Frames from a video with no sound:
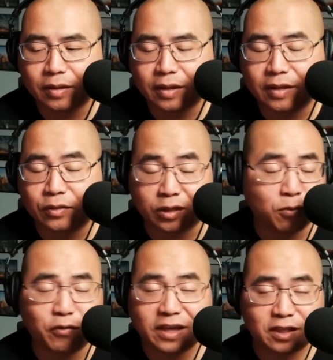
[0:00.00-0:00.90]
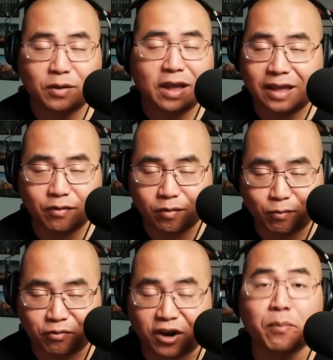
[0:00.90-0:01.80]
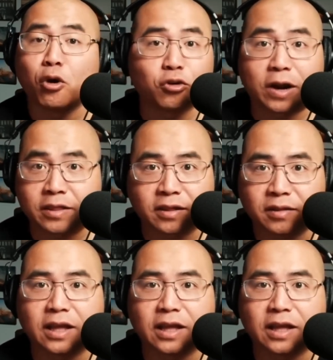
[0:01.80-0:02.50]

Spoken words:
this movie has very polarizing.